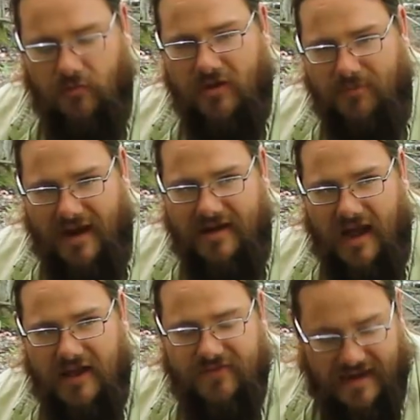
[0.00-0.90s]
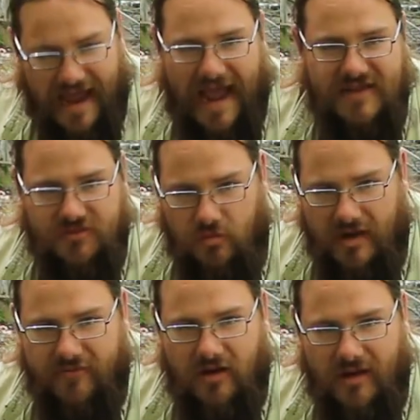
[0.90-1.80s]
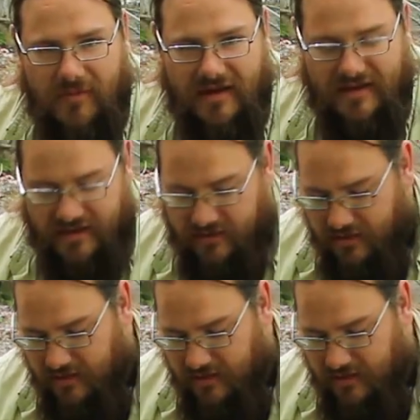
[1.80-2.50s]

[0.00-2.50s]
with my knife and axe or whatever I may need